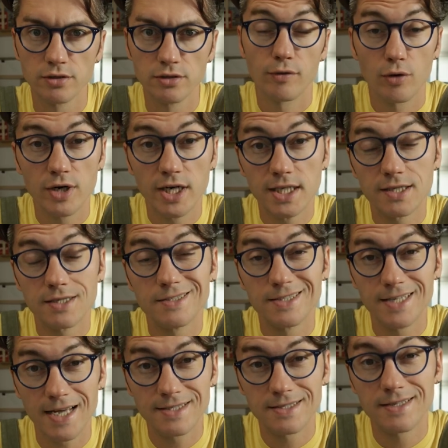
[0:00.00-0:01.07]
for it
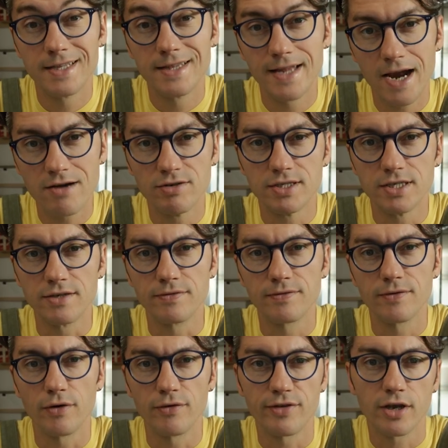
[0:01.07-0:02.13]
sets the
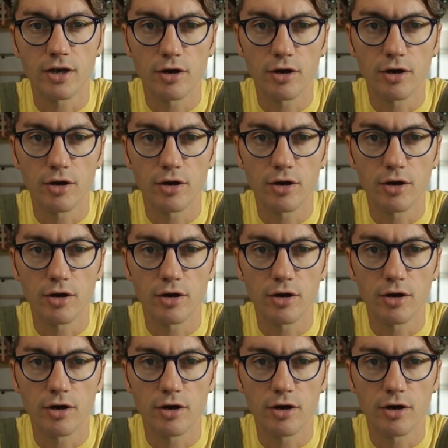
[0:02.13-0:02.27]
narrative of the